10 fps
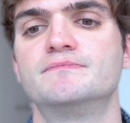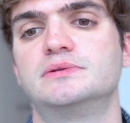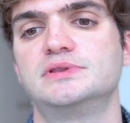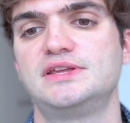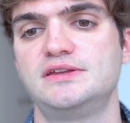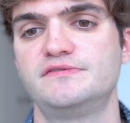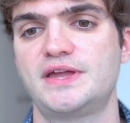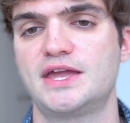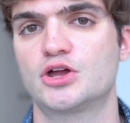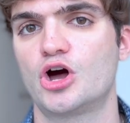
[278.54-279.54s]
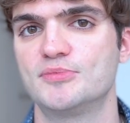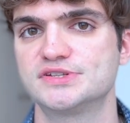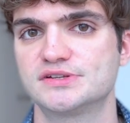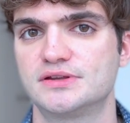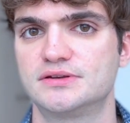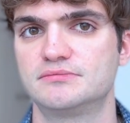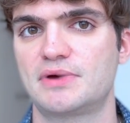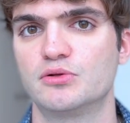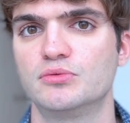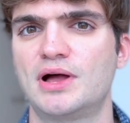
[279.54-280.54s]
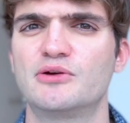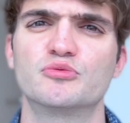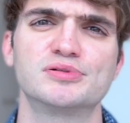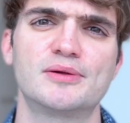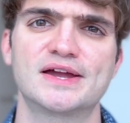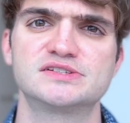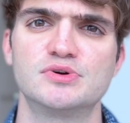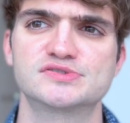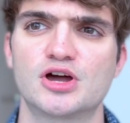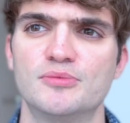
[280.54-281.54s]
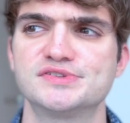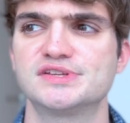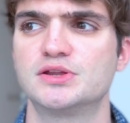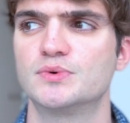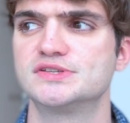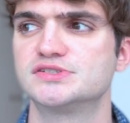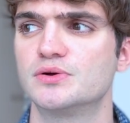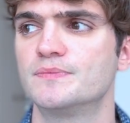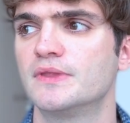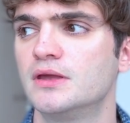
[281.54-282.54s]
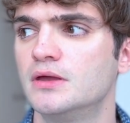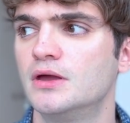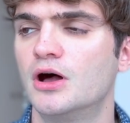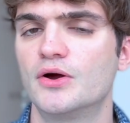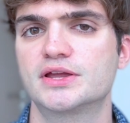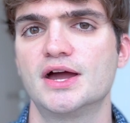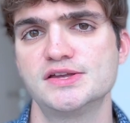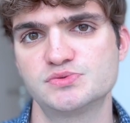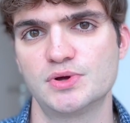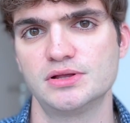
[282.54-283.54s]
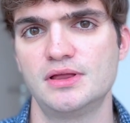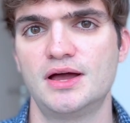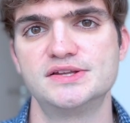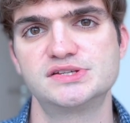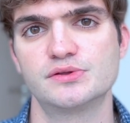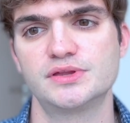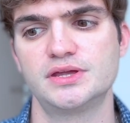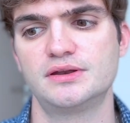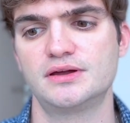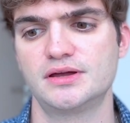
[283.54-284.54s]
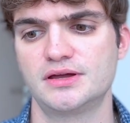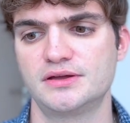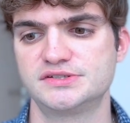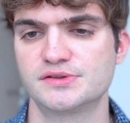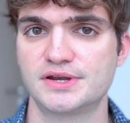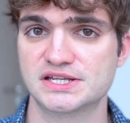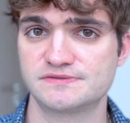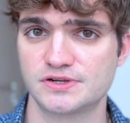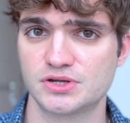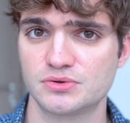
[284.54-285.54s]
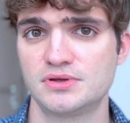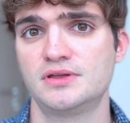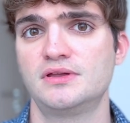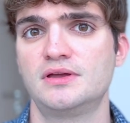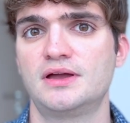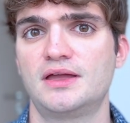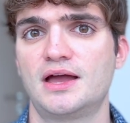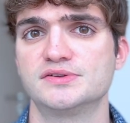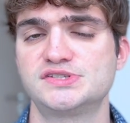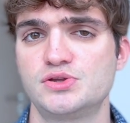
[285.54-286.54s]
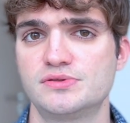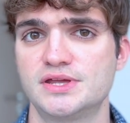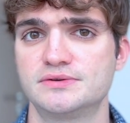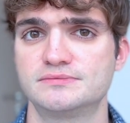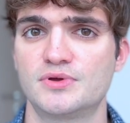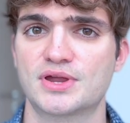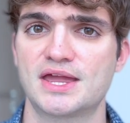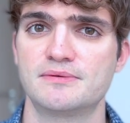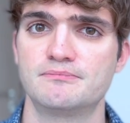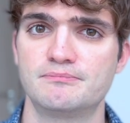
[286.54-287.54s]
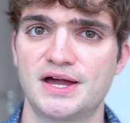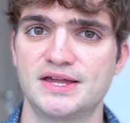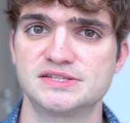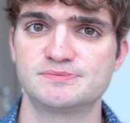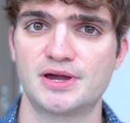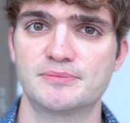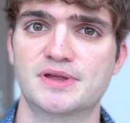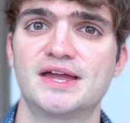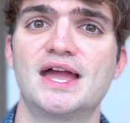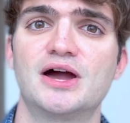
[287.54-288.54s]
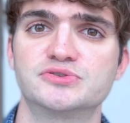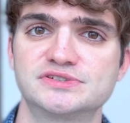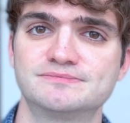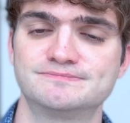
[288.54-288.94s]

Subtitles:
leave a comment, and I reply back to most comments anyway. So all right, guys, well, until then, until the next video, I'll see you then. Okay, bye. Spy Guy out.